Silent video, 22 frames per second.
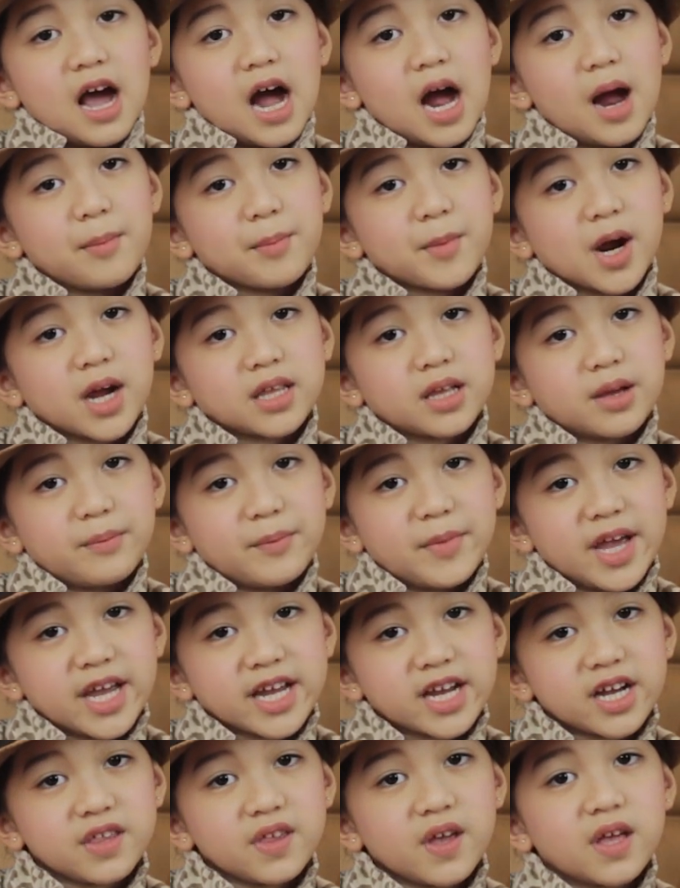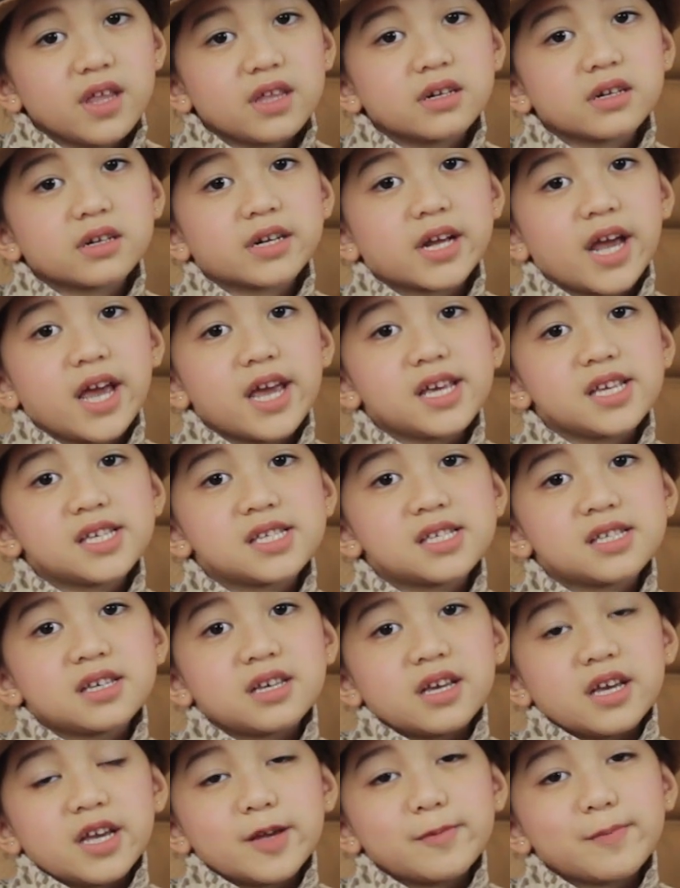I'm gonna make another case
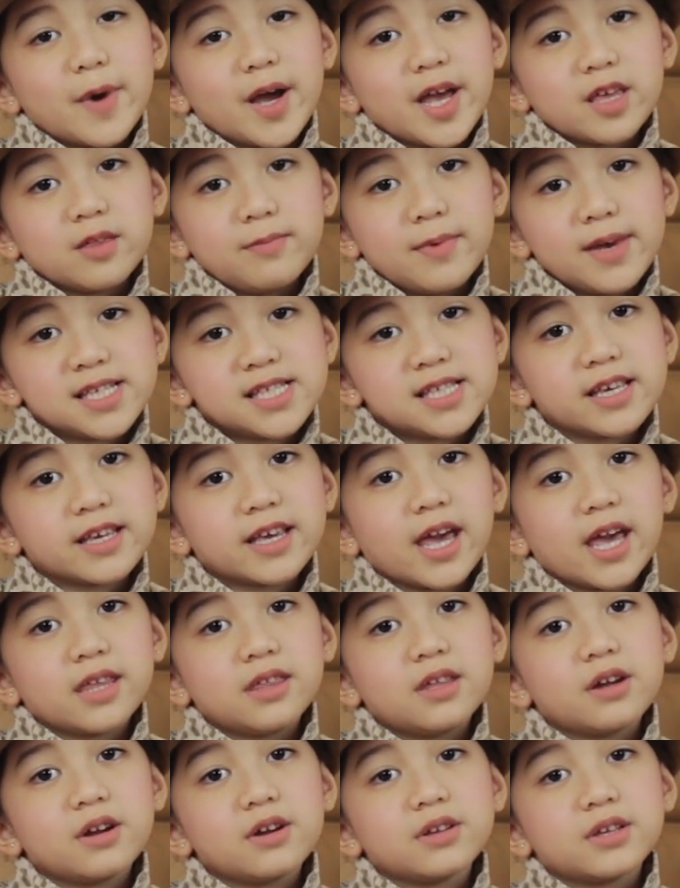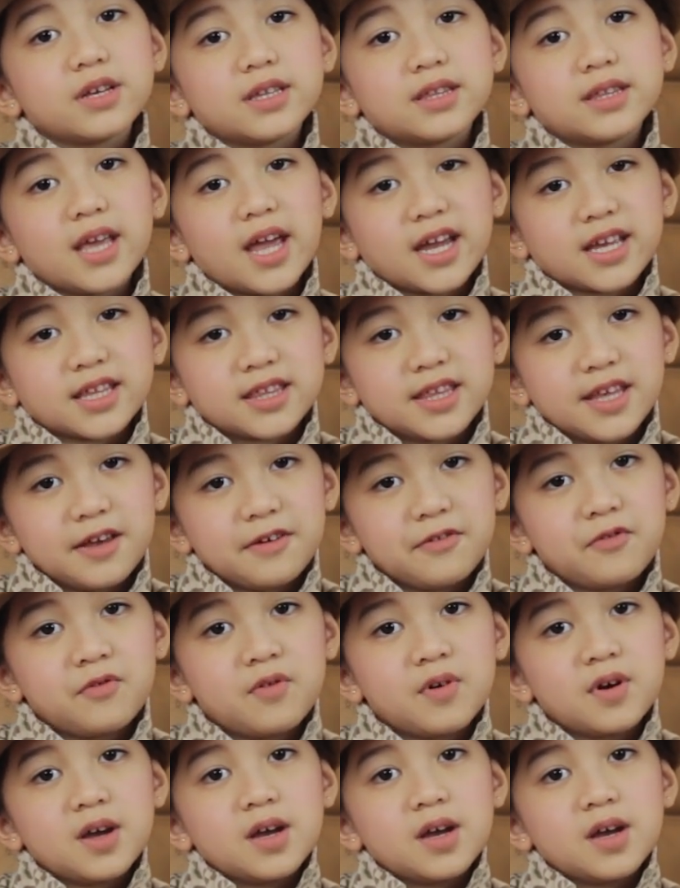in my investigator detective.